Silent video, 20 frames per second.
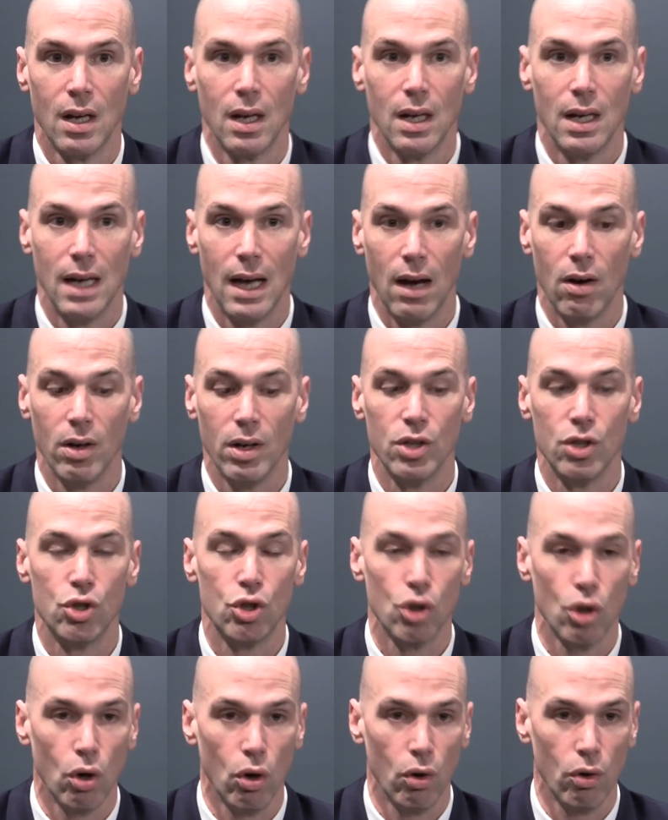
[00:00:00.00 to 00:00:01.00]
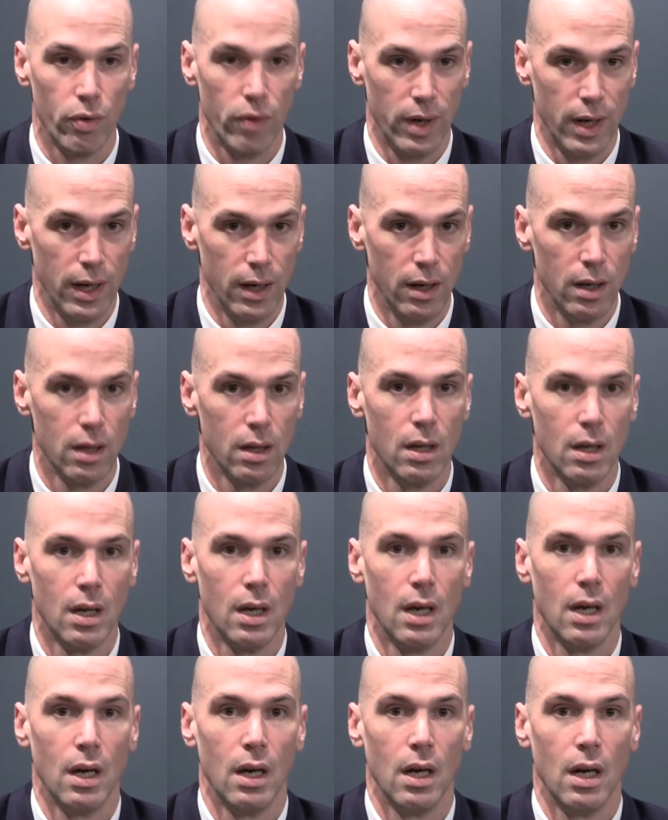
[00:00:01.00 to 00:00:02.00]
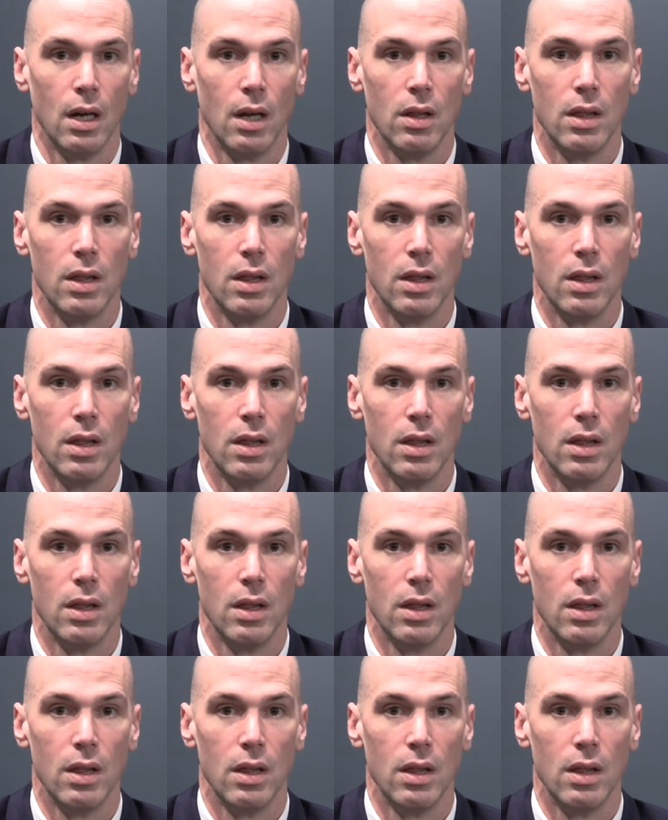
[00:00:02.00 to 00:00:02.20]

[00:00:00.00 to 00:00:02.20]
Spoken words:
Now in children,